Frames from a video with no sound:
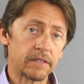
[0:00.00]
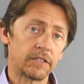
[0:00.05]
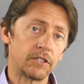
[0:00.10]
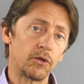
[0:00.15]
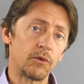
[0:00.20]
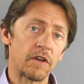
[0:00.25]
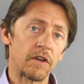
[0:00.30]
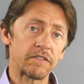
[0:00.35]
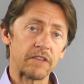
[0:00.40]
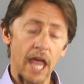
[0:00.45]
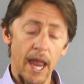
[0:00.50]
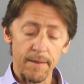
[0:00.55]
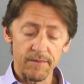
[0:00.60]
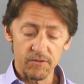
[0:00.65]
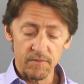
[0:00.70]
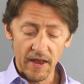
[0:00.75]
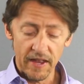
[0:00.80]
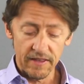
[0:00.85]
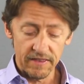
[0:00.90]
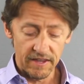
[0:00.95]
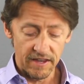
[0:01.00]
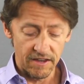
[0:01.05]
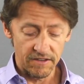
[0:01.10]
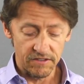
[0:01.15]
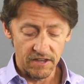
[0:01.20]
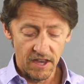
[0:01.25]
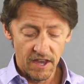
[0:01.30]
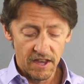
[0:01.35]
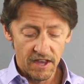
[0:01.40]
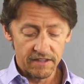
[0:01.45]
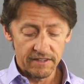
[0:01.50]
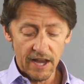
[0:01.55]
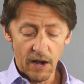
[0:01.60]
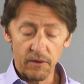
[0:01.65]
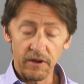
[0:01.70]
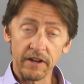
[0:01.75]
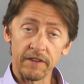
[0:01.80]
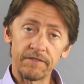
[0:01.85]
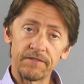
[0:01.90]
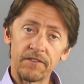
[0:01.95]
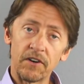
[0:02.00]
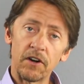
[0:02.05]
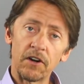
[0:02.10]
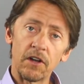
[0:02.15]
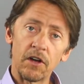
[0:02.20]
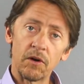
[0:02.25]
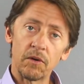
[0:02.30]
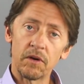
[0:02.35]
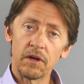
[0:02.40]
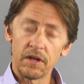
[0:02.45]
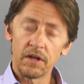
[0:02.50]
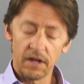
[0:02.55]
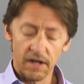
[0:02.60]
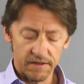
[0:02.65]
U.S. Games made these. Towering Inferno.